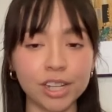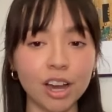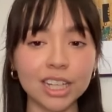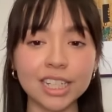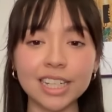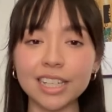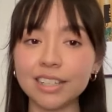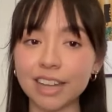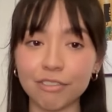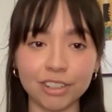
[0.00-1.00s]

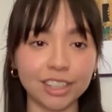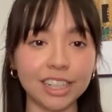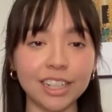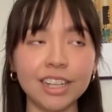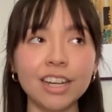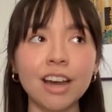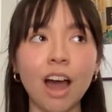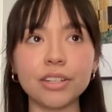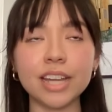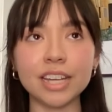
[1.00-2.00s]
Chianti, definitely
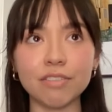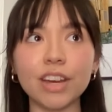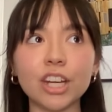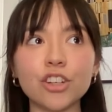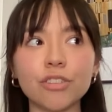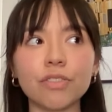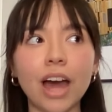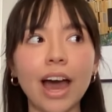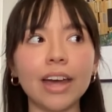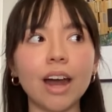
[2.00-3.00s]
take advantage of
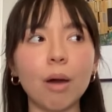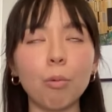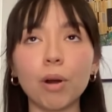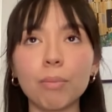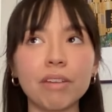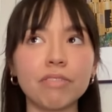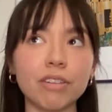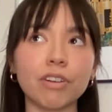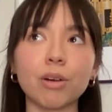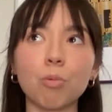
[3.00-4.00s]
that. One of my
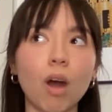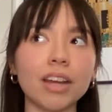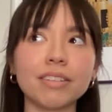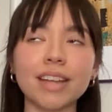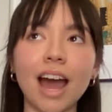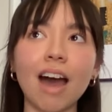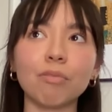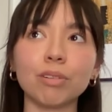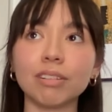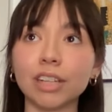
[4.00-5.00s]
favorite wines to
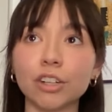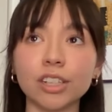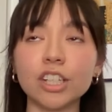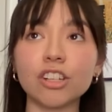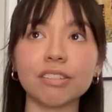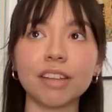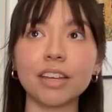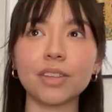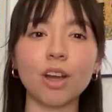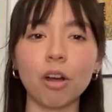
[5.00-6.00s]
have was literally just,
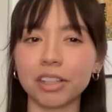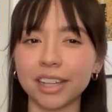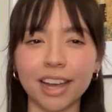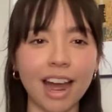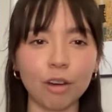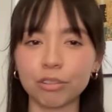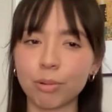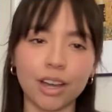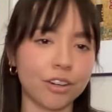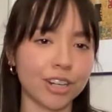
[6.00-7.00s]
like they call it, like, a house
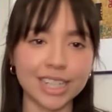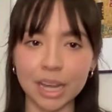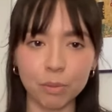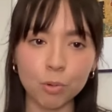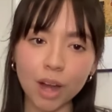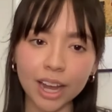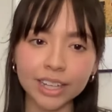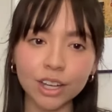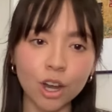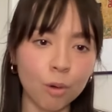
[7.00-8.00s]
wine or a table
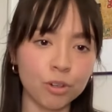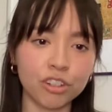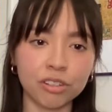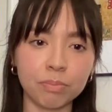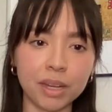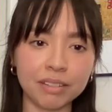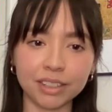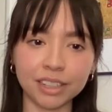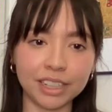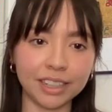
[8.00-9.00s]
wine, which is
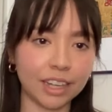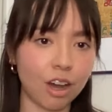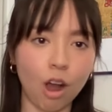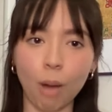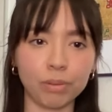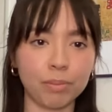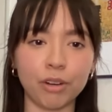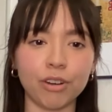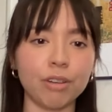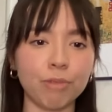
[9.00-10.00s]
basically, like, a
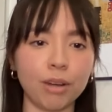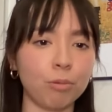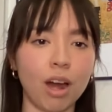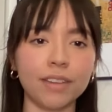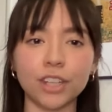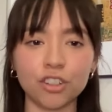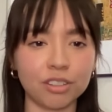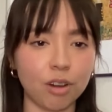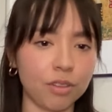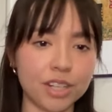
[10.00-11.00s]
complimentary red wine that's
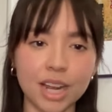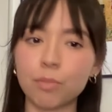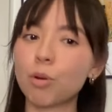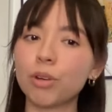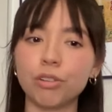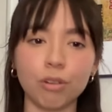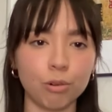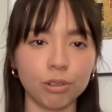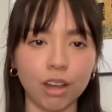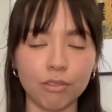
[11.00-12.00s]
just on the table when you go
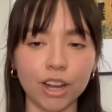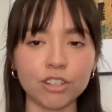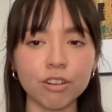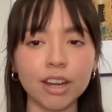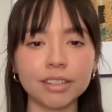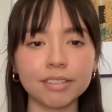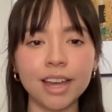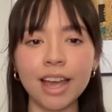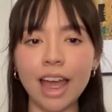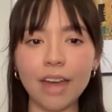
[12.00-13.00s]
to a lot of restaurants.
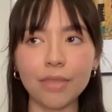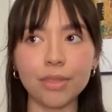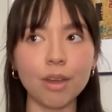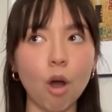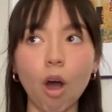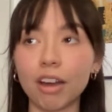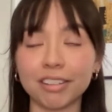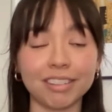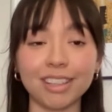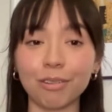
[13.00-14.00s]
And
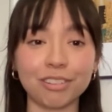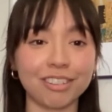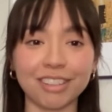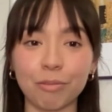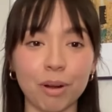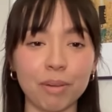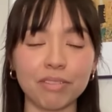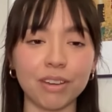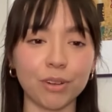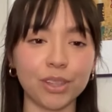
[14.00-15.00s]
honestly, that was just, like, one of my
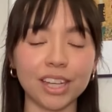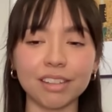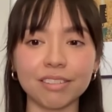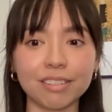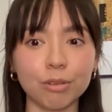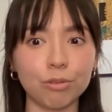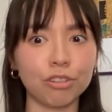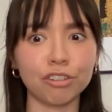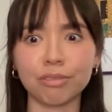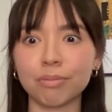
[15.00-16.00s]
favorite things. It was
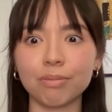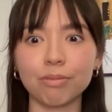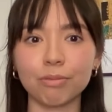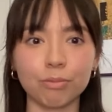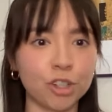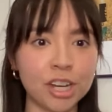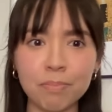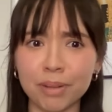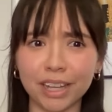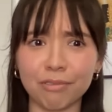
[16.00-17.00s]
just
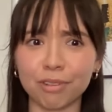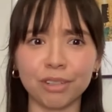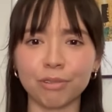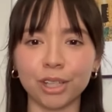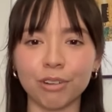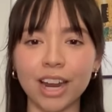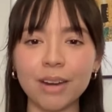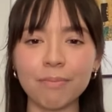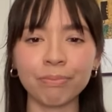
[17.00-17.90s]
cheap, but, like, really, really great.